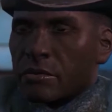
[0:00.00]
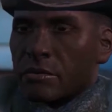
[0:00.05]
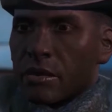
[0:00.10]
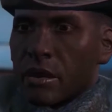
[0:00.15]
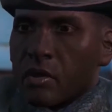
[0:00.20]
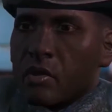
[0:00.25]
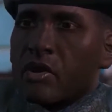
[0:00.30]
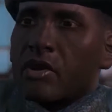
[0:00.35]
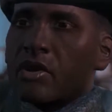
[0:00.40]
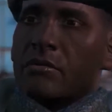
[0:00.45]
I've
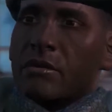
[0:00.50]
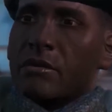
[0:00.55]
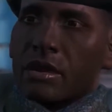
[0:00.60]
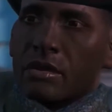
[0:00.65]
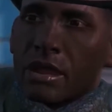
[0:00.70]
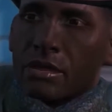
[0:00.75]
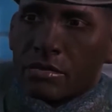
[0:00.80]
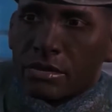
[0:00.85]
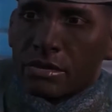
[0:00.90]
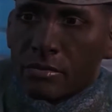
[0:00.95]
gotten word
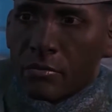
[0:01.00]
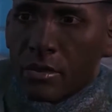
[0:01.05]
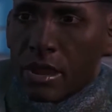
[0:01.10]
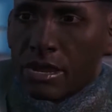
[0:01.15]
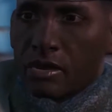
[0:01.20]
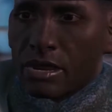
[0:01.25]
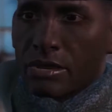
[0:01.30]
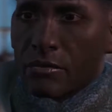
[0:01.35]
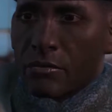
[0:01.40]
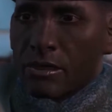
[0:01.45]
about a
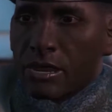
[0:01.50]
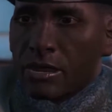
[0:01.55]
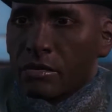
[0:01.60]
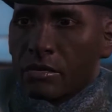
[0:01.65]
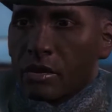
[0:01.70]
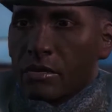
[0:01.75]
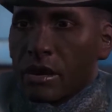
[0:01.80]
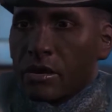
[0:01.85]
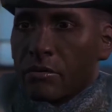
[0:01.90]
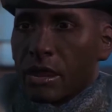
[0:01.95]
settlement that's being
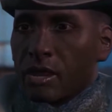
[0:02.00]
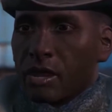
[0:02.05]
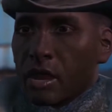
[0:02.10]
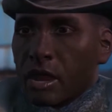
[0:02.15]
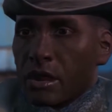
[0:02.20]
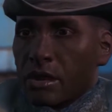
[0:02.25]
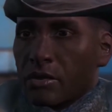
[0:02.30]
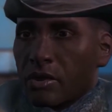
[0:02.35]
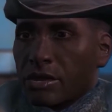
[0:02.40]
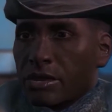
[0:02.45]
threatened by
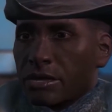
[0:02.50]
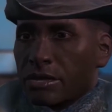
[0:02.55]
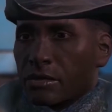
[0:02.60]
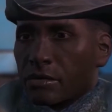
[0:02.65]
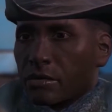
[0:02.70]
raiders.